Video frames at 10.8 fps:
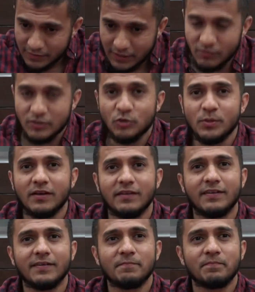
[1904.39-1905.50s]
Give it to me,
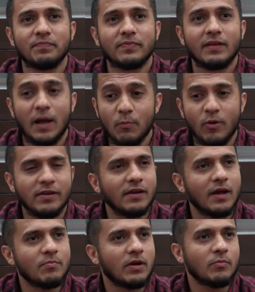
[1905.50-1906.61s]
Allah. I'm ready.
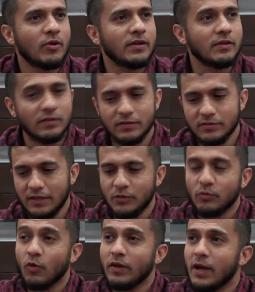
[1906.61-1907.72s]
I'm ready. It's like
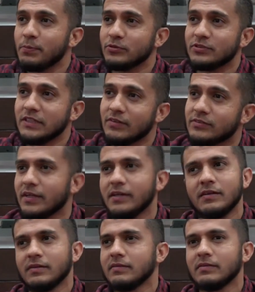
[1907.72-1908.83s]
you're rolling up your sleeves and
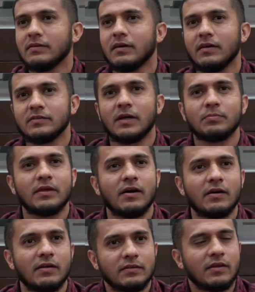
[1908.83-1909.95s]
saying, I'm
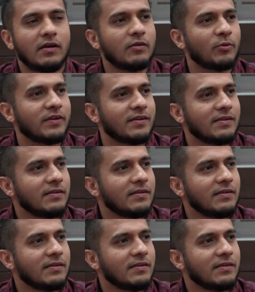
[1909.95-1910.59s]
tayar hoge.